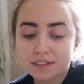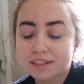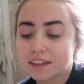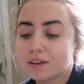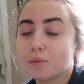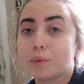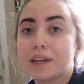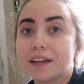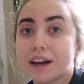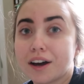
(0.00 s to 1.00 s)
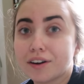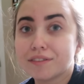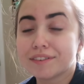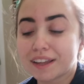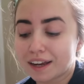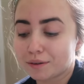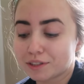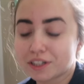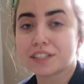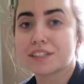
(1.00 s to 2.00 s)
This is like the week of, like I
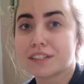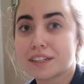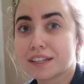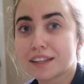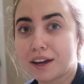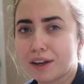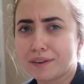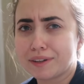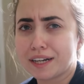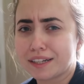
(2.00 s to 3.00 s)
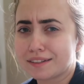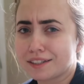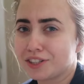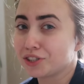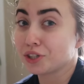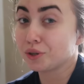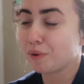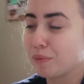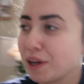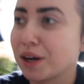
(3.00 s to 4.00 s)
wish you guys could, I mean, I guess I could just show you
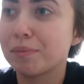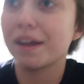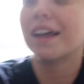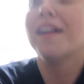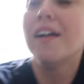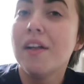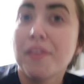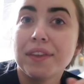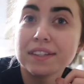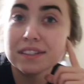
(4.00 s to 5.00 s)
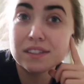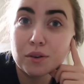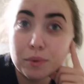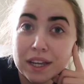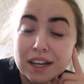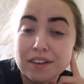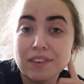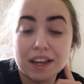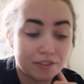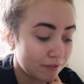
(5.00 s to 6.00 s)
my planner, but this is the week of
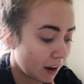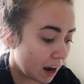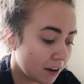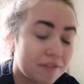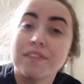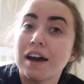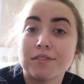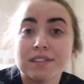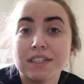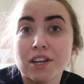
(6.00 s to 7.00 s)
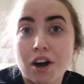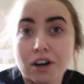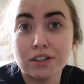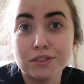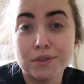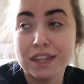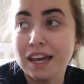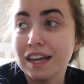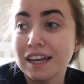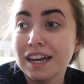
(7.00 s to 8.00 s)
like 5,000 calls with
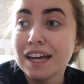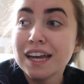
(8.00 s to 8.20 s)
like